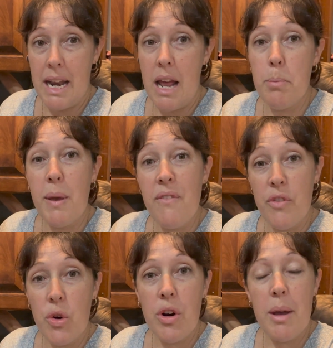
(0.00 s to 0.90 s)
and
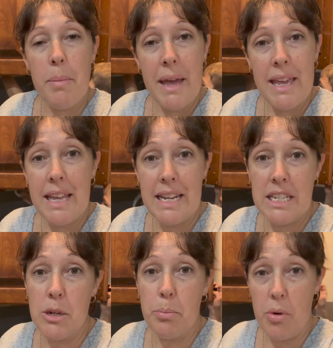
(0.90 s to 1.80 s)
before I bake it
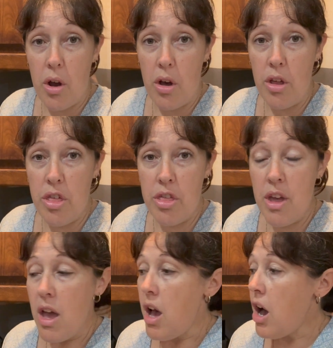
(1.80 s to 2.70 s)
into broth,
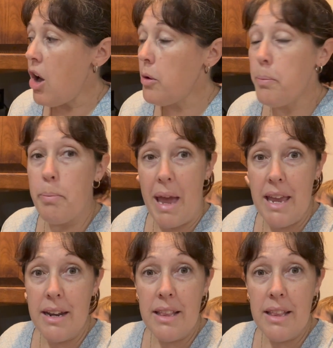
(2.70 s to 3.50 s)
I'll bake it in